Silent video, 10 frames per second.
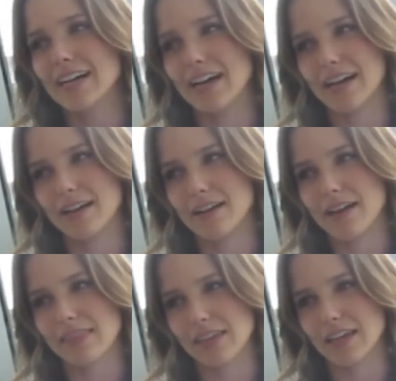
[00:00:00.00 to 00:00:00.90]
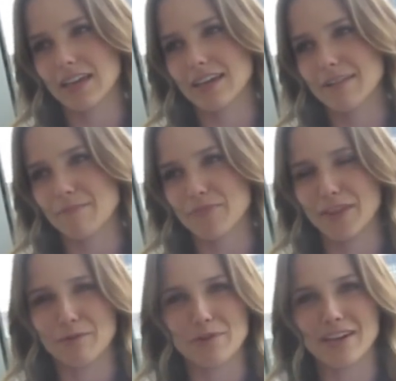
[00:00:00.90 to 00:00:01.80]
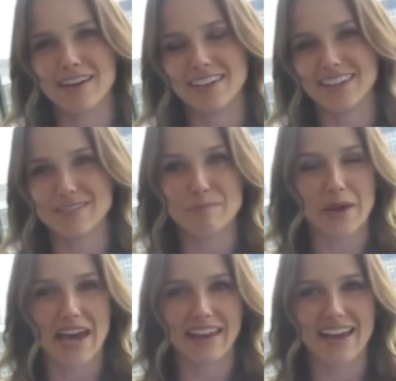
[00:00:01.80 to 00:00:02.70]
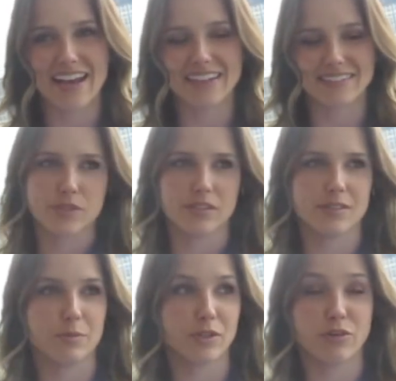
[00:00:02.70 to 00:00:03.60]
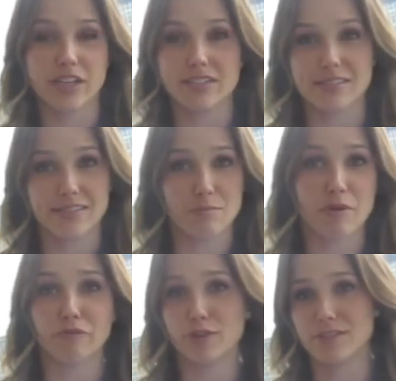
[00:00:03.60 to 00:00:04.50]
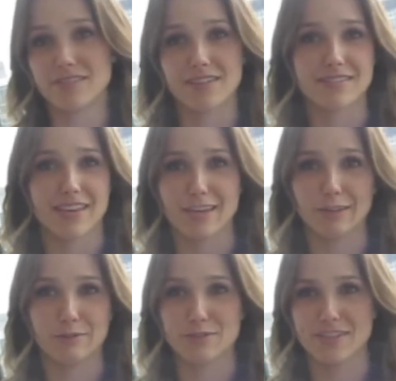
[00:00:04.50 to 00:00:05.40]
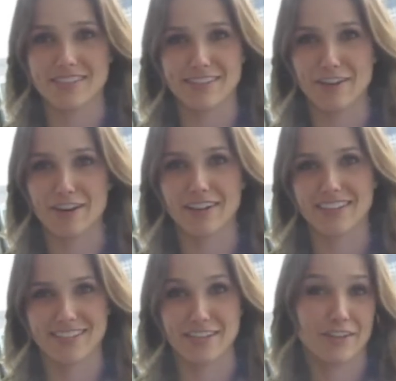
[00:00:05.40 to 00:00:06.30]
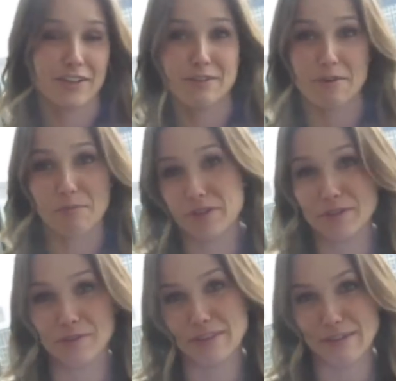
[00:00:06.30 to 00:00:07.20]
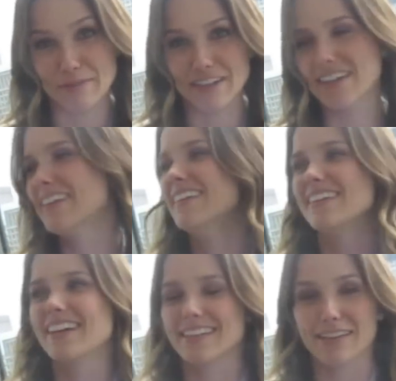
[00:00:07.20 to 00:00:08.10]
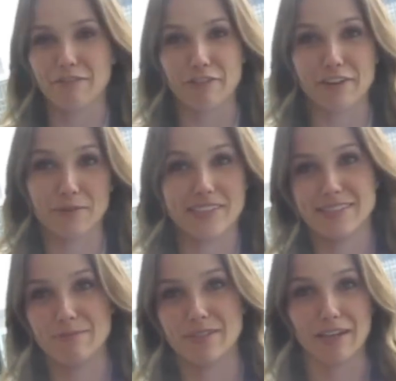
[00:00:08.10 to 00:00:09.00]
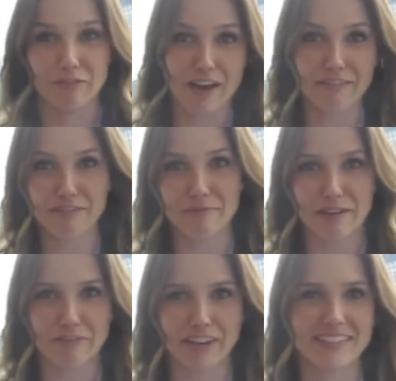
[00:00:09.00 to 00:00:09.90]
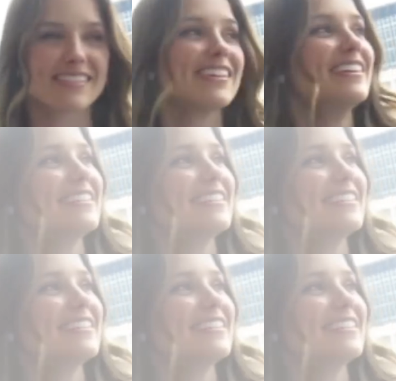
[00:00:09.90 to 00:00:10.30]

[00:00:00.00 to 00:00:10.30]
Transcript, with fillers: I think that Rihanna is a badass. It's been great to see Mumford & Sons get huge this year, because a year ago nobody knew who they were, except for what seemed like 5 of my friends.